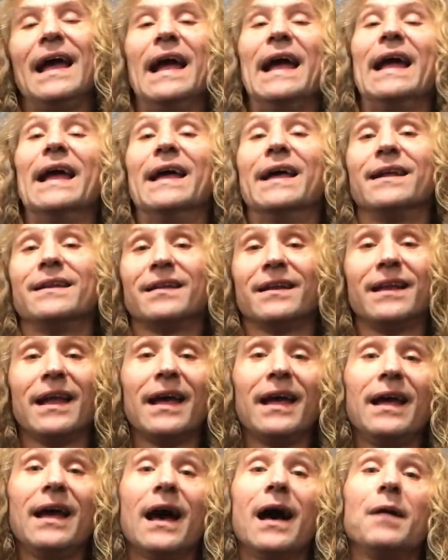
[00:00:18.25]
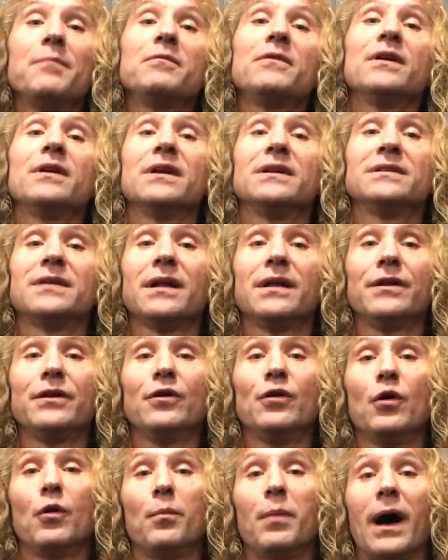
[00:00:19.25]
and today I'm going to tell
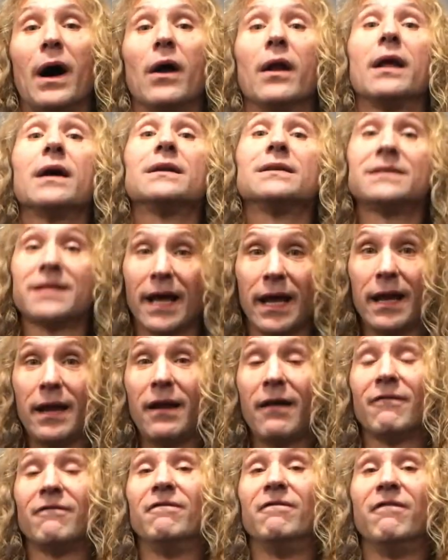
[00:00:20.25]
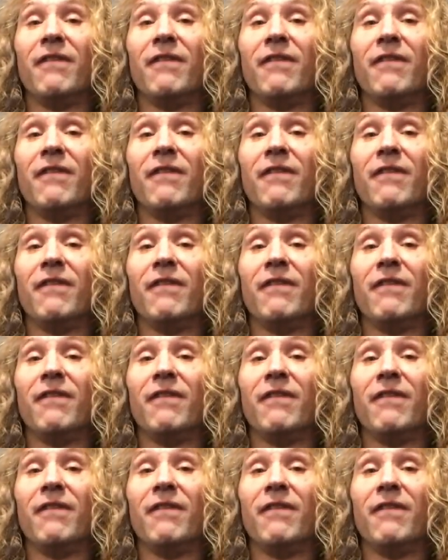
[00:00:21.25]
you about 10